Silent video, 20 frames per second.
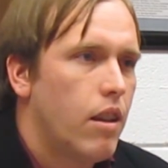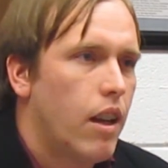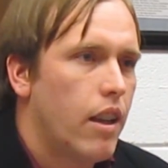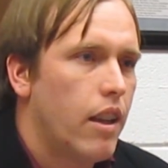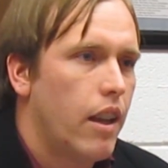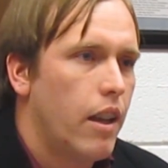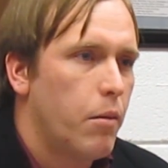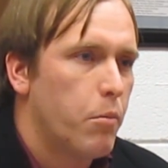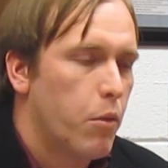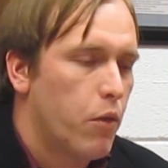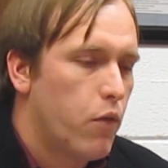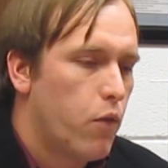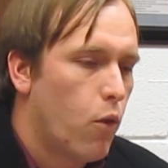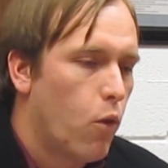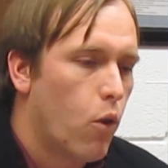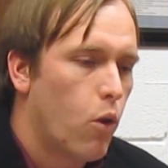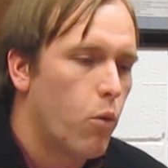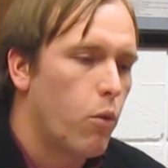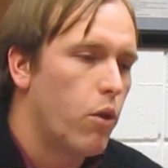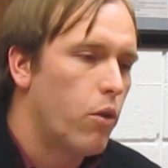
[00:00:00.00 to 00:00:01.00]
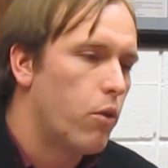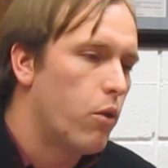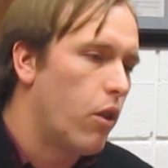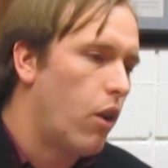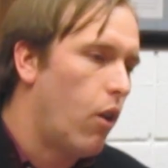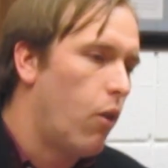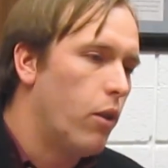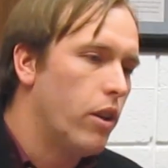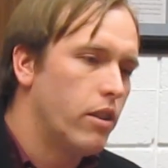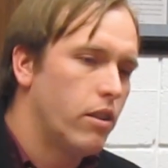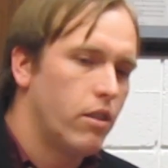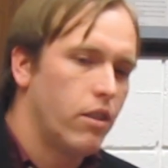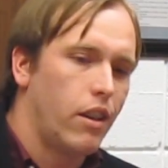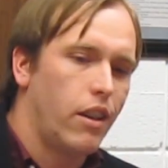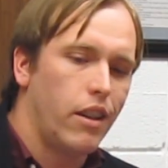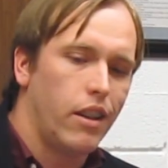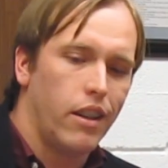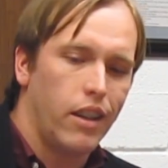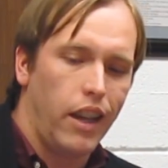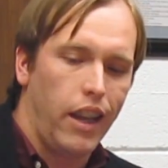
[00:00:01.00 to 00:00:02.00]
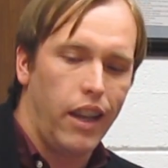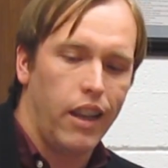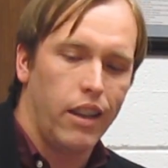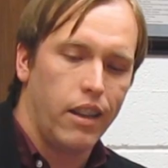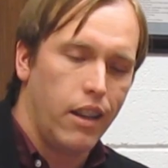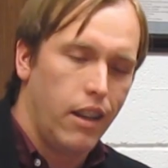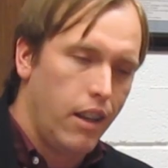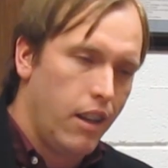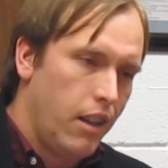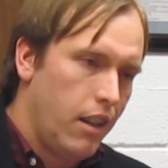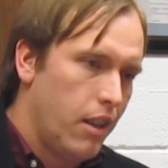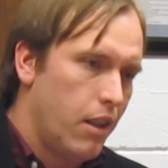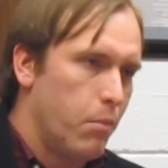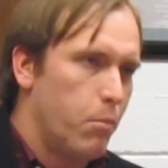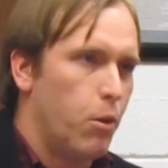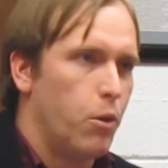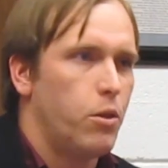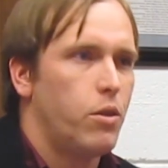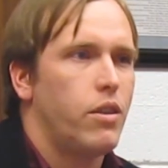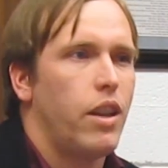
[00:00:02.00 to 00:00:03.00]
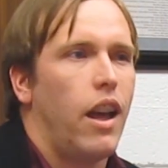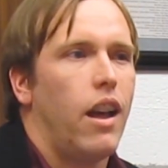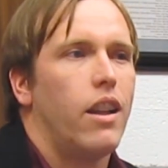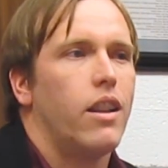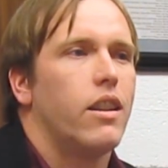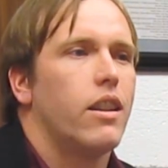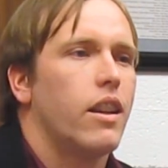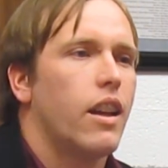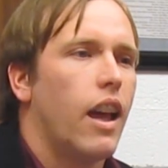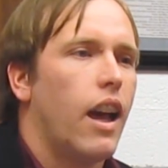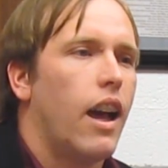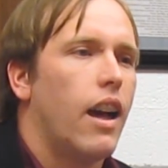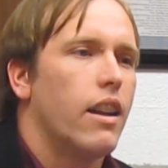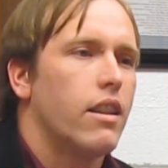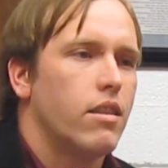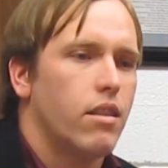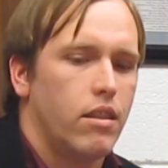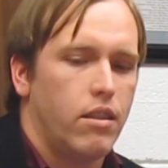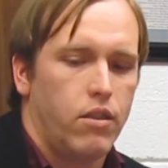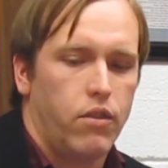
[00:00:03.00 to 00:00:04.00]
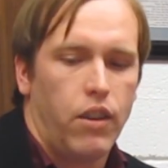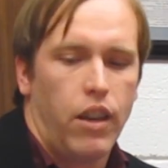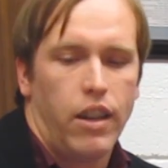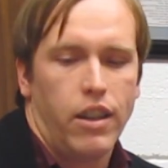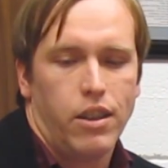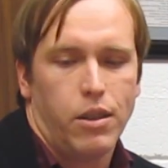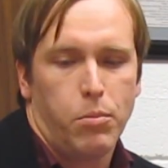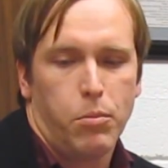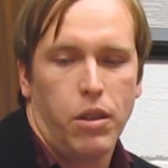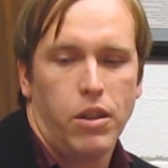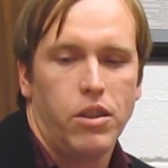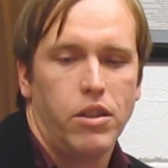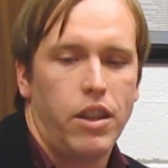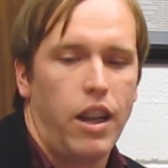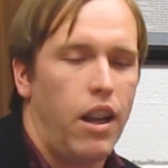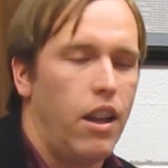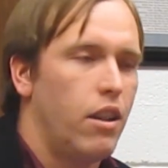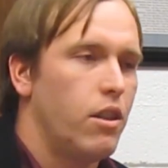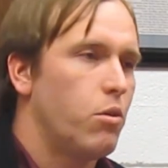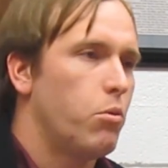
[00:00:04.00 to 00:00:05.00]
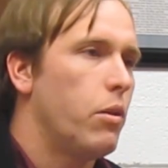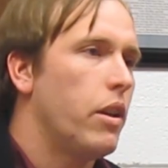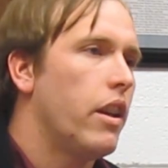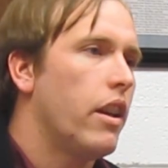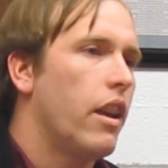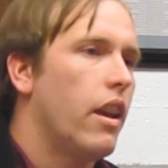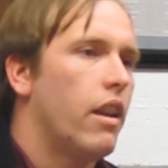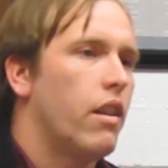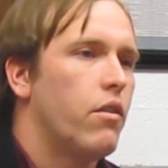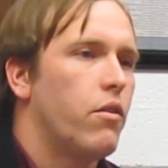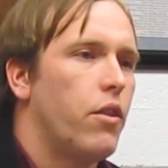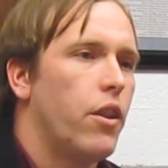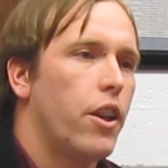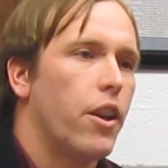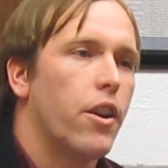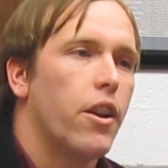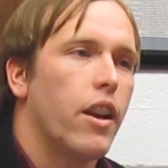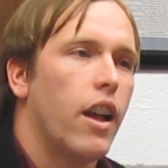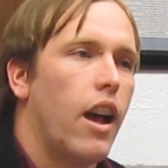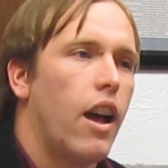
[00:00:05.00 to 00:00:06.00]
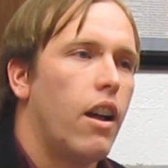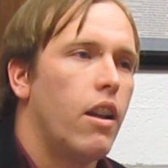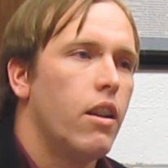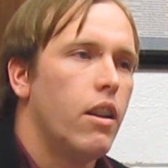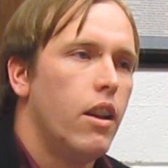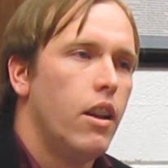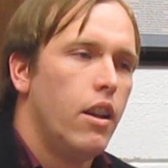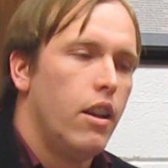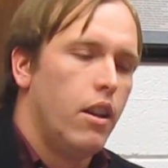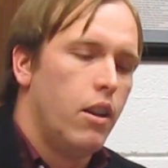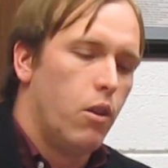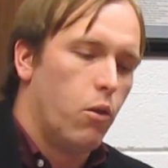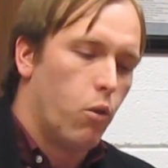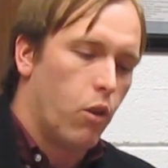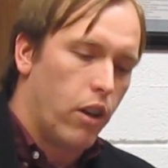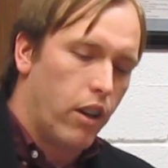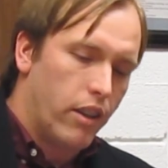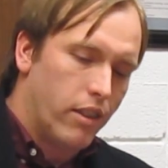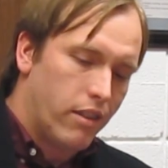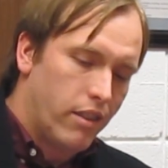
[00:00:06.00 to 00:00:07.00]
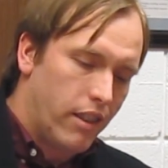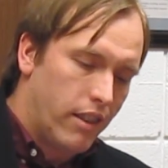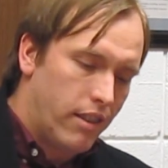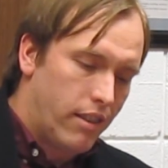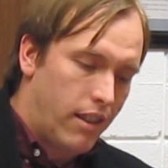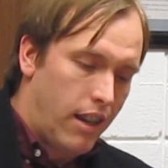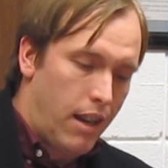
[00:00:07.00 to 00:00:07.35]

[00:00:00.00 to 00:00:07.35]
I think before we were always looking to get the most talented guys. Let's find as much talent as we can get and figure it out. Whereas this